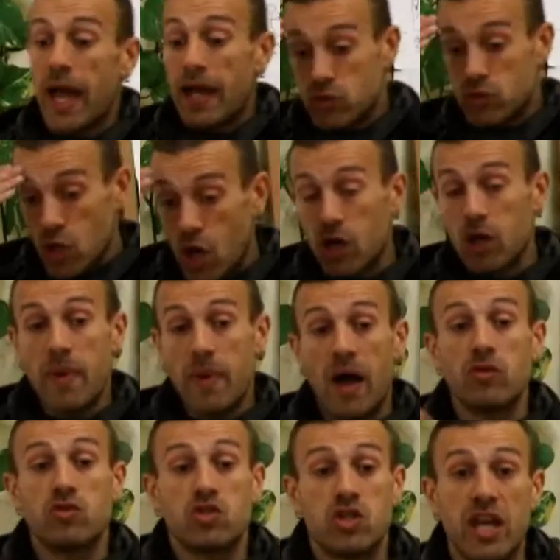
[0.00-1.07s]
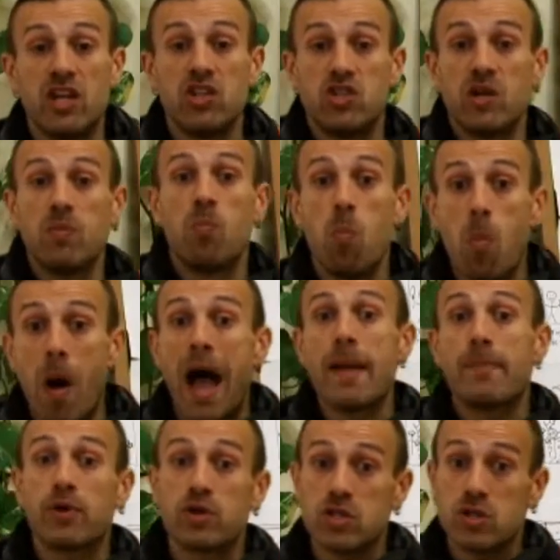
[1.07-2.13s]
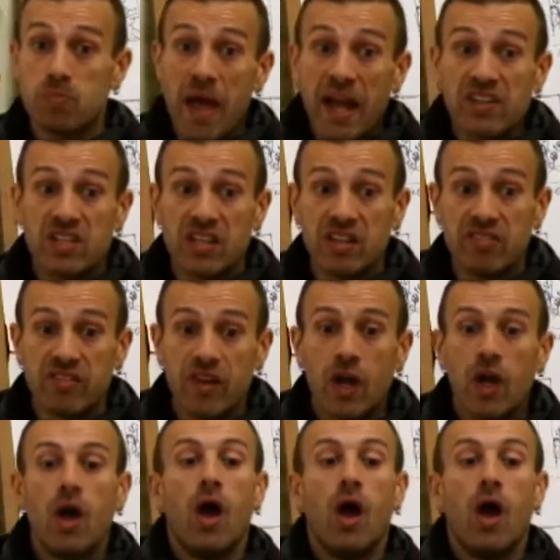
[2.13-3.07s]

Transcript: And talk about changing my perspective